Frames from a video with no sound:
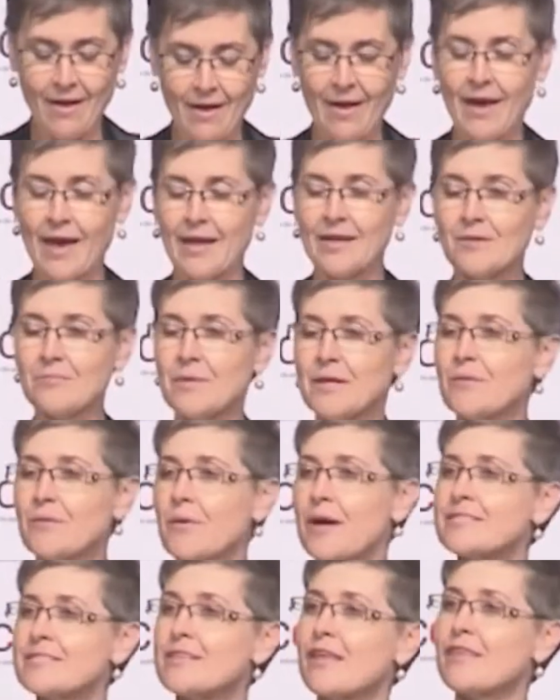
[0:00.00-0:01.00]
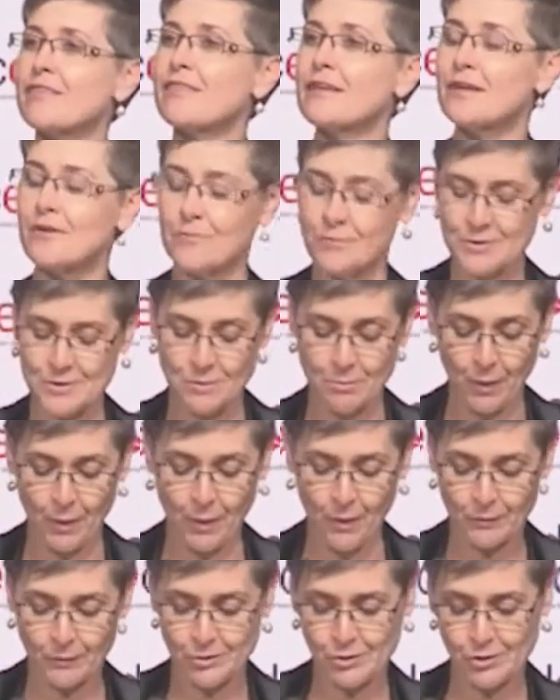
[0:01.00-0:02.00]
And in many ways, I think it was a
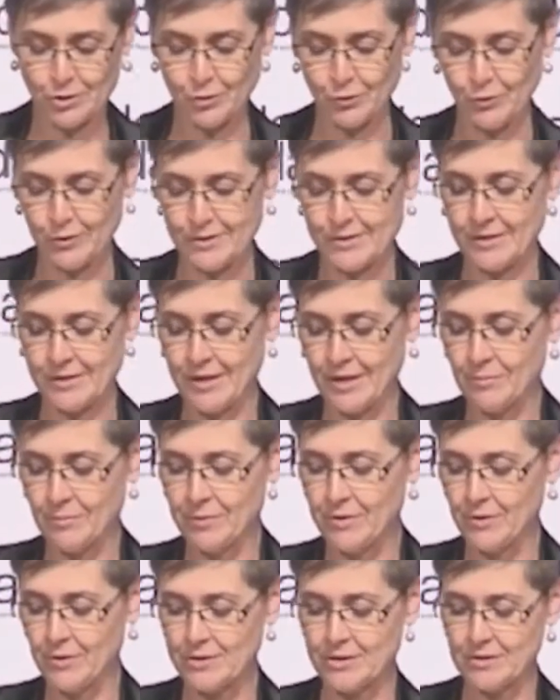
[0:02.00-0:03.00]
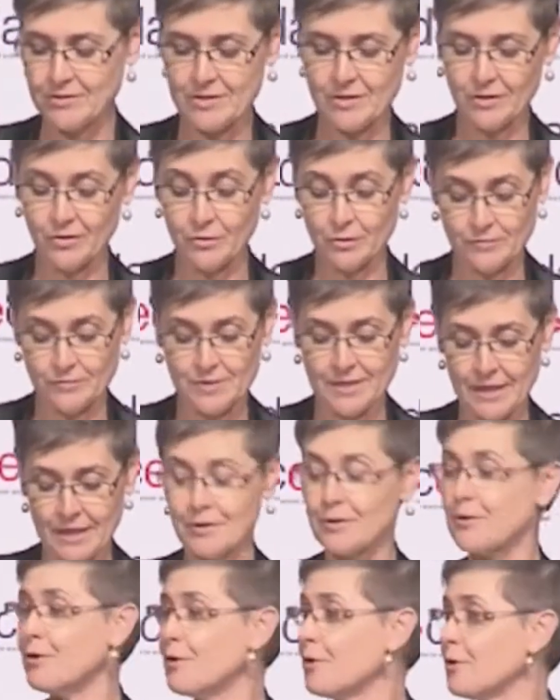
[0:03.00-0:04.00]
bold choice because, as you'll have seen
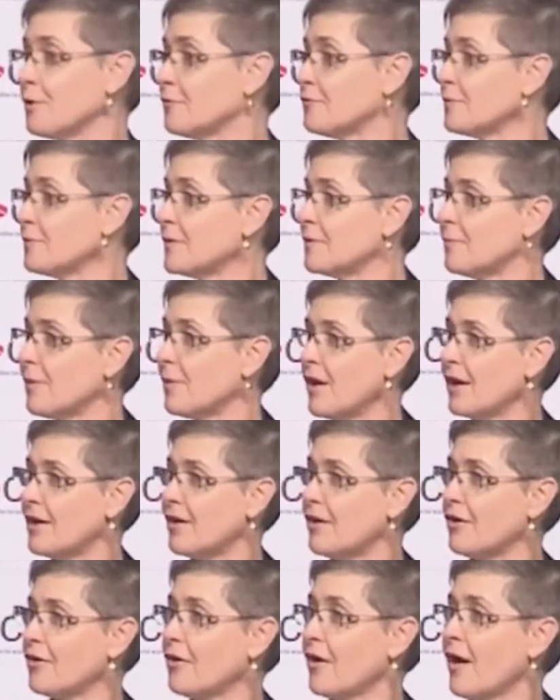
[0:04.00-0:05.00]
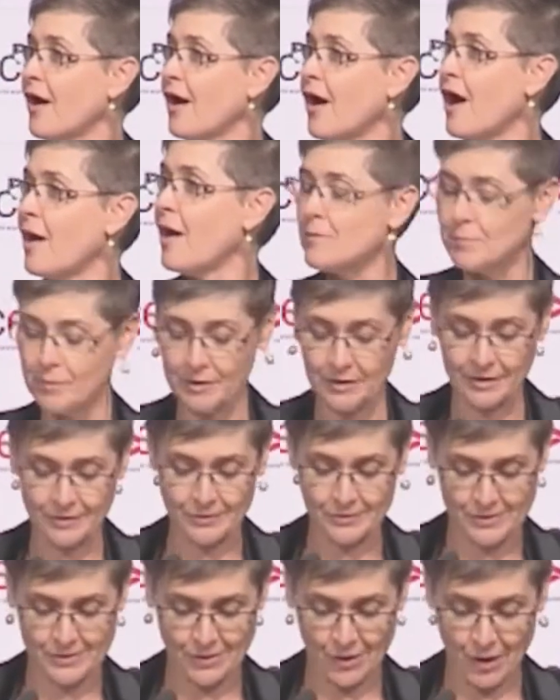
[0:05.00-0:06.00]
and heard from the bio, I'm a
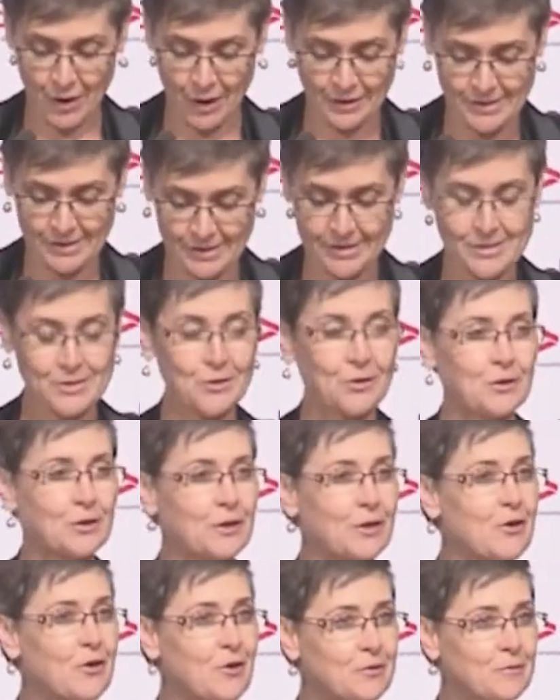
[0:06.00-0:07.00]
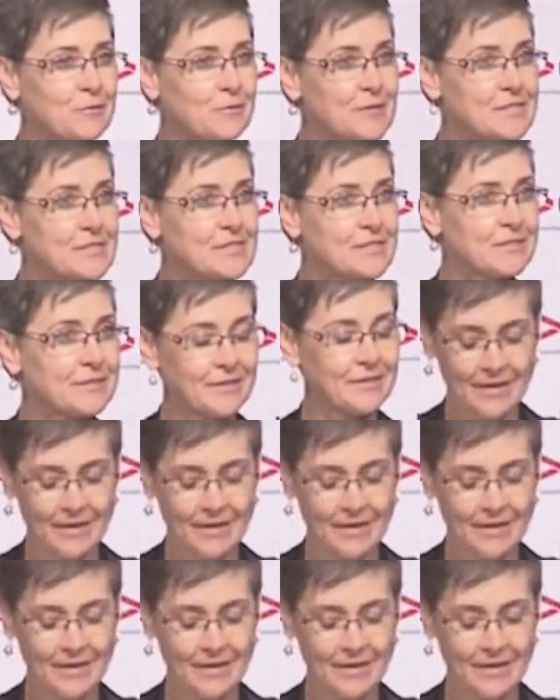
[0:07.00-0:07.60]
political scientist, not an economist.